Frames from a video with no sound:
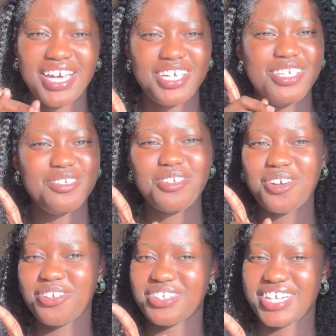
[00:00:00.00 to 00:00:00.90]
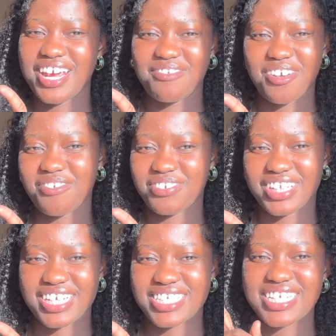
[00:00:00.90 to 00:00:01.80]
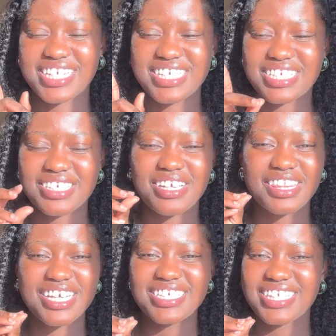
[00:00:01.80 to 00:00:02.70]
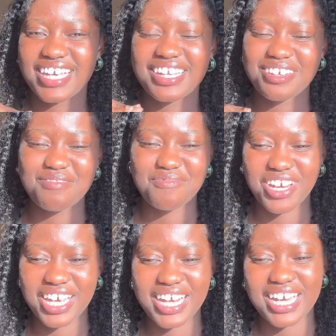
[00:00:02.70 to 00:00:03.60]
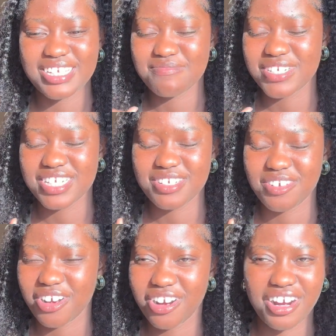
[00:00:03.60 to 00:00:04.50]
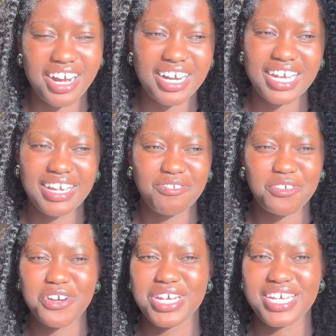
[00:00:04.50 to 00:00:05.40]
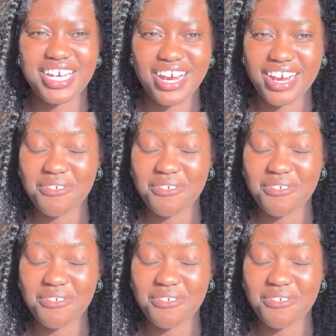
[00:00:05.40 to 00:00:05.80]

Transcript: you know you're dead wrong for this, because this thing that you bring in has been in your car for a year.